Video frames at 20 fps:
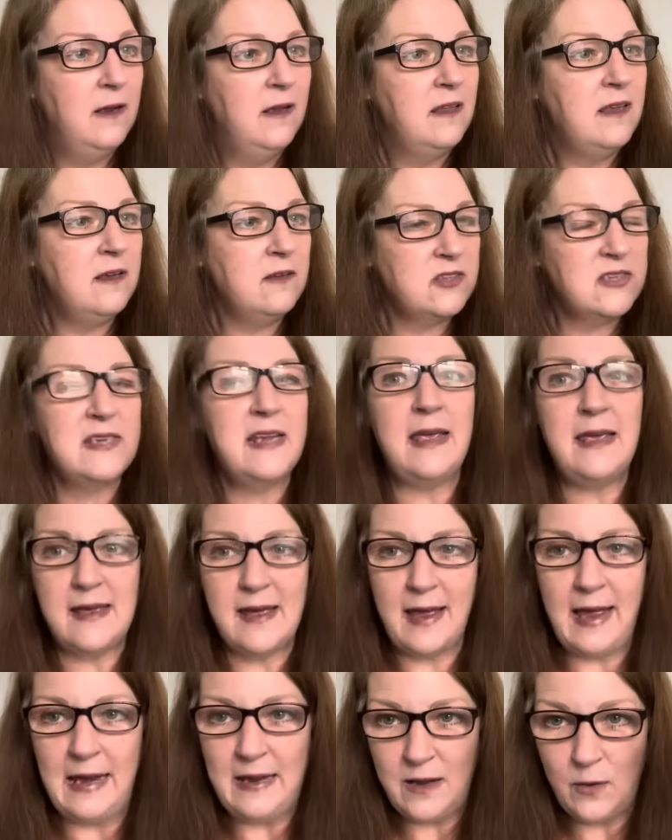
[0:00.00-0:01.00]
You'll see
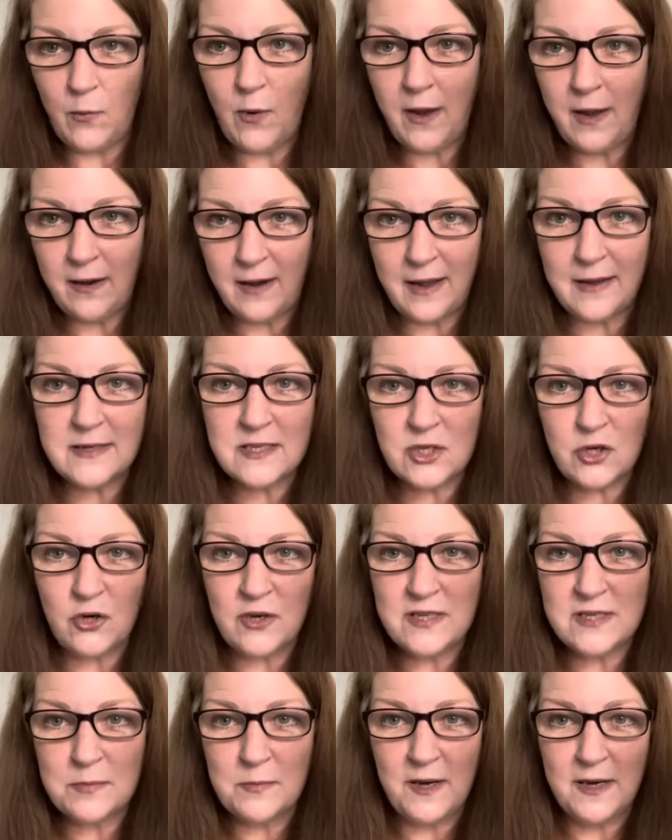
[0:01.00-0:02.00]
it anyway next
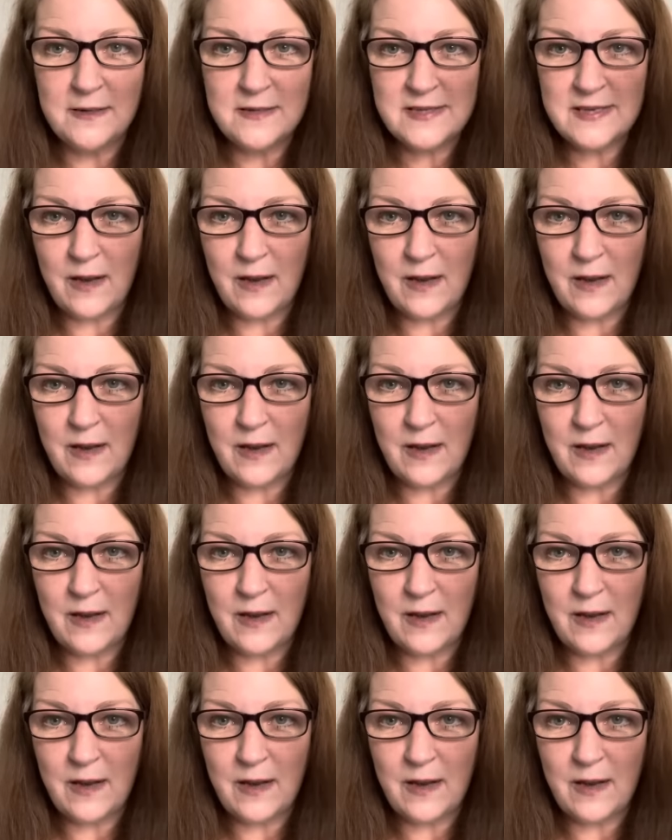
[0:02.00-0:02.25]
Christmas.